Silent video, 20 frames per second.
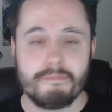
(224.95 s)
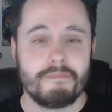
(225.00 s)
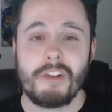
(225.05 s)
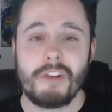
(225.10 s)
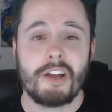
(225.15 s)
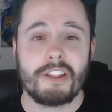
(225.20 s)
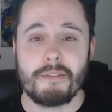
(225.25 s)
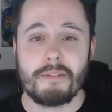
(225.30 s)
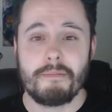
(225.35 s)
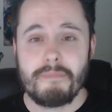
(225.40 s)

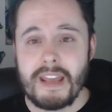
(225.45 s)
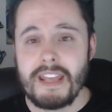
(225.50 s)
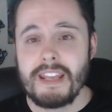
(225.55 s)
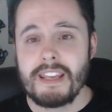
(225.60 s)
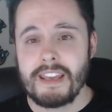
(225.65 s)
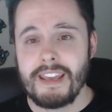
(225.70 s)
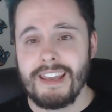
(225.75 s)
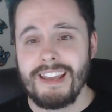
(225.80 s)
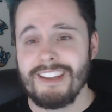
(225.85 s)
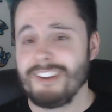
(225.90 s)
either
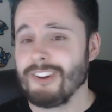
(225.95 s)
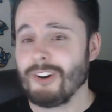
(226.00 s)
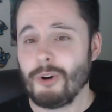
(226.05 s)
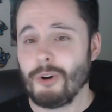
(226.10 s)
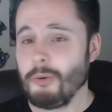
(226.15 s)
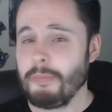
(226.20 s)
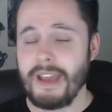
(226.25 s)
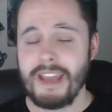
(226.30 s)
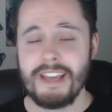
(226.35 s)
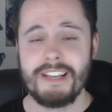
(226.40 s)
make it
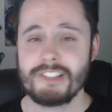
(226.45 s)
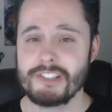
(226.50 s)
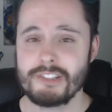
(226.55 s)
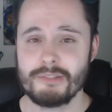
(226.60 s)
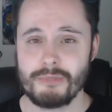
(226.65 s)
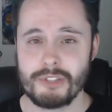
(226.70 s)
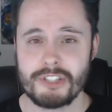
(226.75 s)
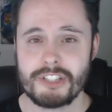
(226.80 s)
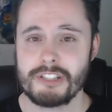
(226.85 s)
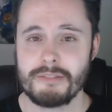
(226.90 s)
or pay
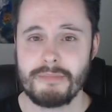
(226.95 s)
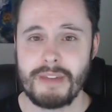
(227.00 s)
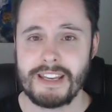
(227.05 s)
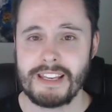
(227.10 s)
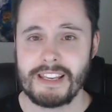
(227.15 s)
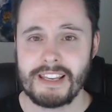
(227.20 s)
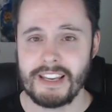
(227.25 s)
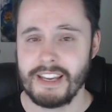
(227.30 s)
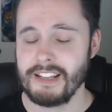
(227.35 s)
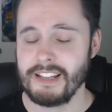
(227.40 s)
someone to
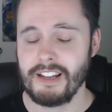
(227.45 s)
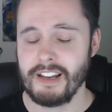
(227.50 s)
make it.